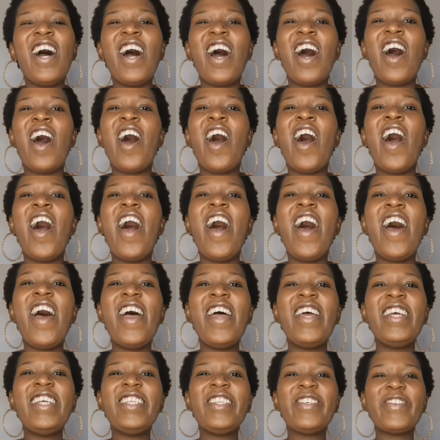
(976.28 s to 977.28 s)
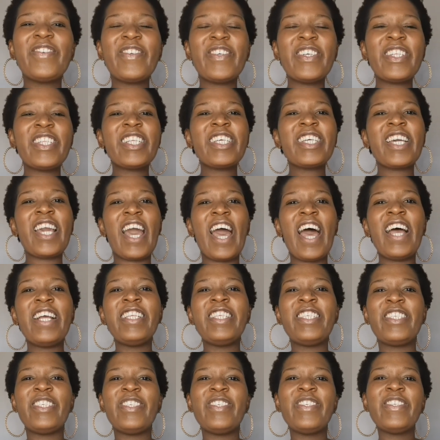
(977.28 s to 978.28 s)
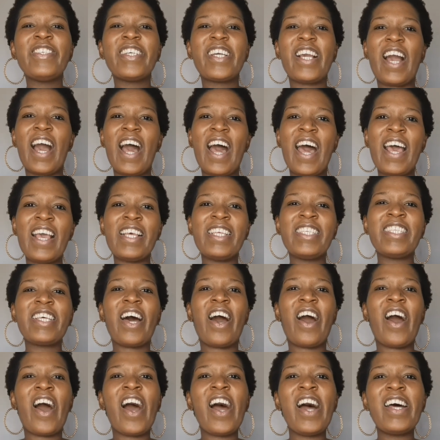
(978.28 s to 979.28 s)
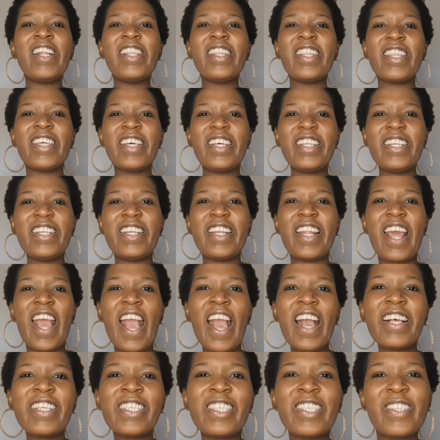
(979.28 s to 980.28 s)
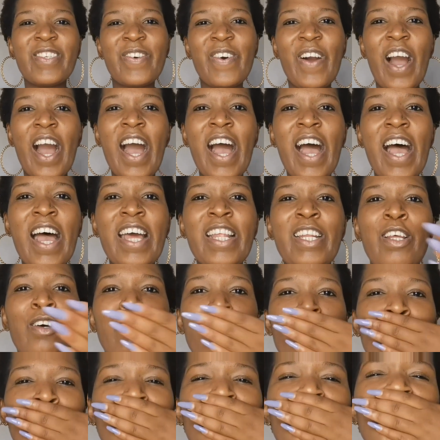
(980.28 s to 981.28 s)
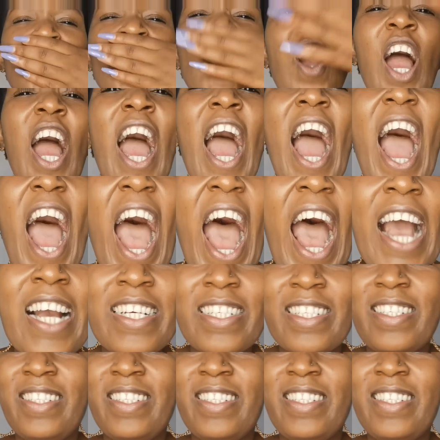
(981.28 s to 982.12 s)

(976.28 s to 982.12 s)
And we'll catch you guys on the next one. Mwah!